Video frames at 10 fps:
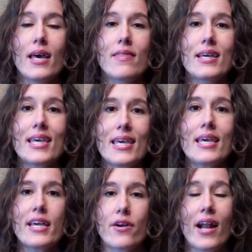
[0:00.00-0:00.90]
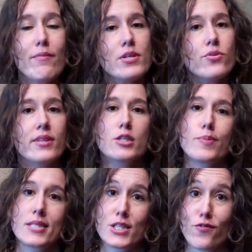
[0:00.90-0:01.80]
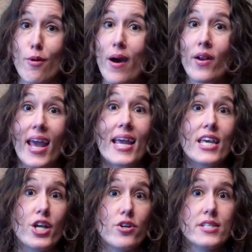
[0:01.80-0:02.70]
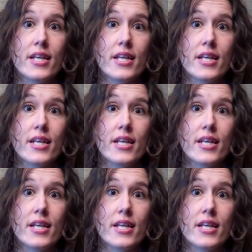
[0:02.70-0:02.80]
The key here, and I've been doing this business for about 8 years,